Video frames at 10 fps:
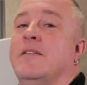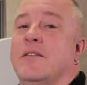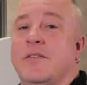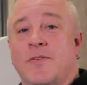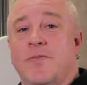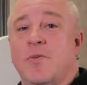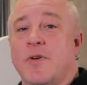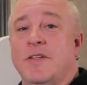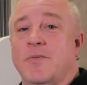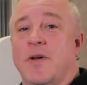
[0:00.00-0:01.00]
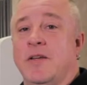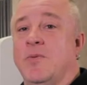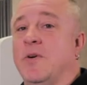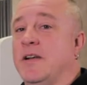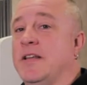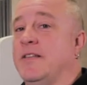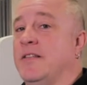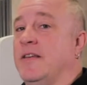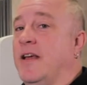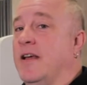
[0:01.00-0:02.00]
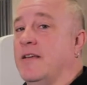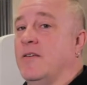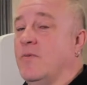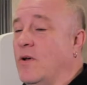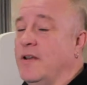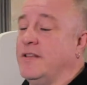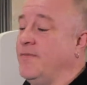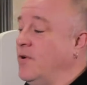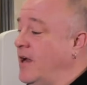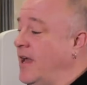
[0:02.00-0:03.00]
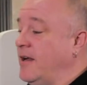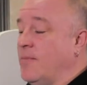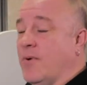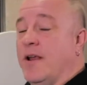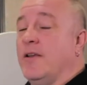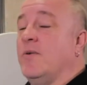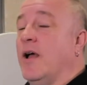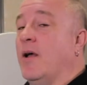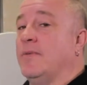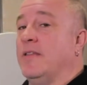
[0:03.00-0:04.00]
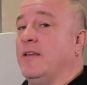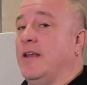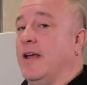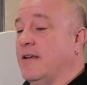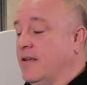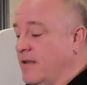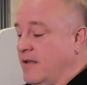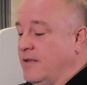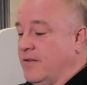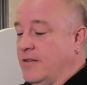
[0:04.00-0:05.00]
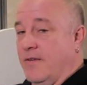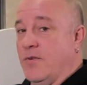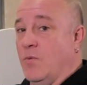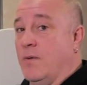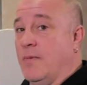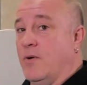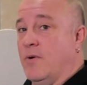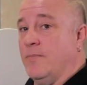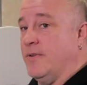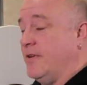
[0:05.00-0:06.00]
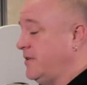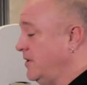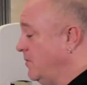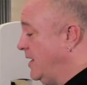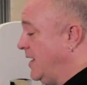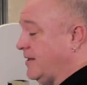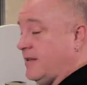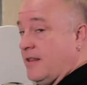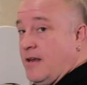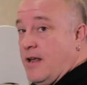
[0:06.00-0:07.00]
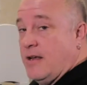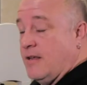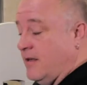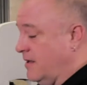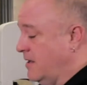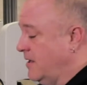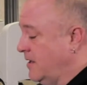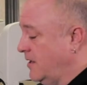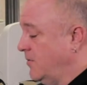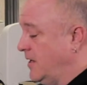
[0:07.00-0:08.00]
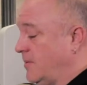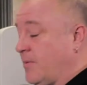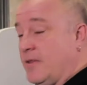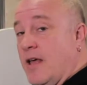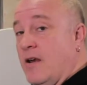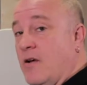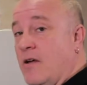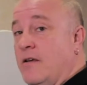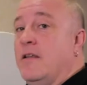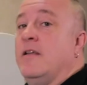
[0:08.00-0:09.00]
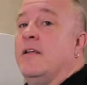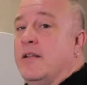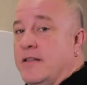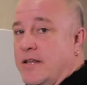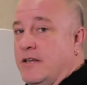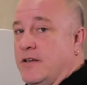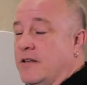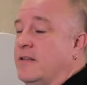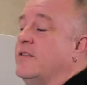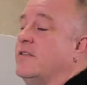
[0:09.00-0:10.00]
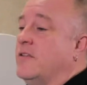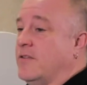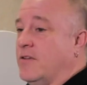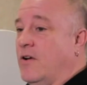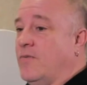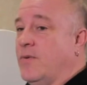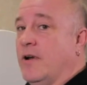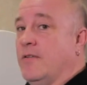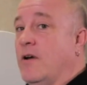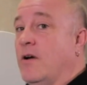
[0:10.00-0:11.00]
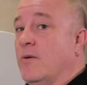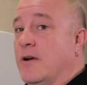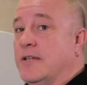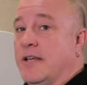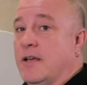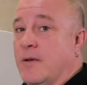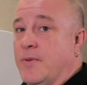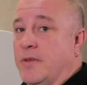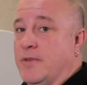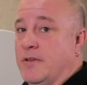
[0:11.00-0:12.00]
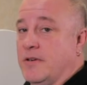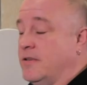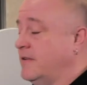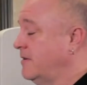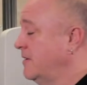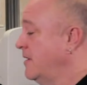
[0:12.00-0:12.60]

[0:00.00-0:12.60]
So there's a few reasons why you want to teach the deck. One is if you're adding a brand new A L P to the deck, so say you have a one by one position you want to add to the deck, you would need to put that on, teach it, so the software and the hardware sync up in the positions.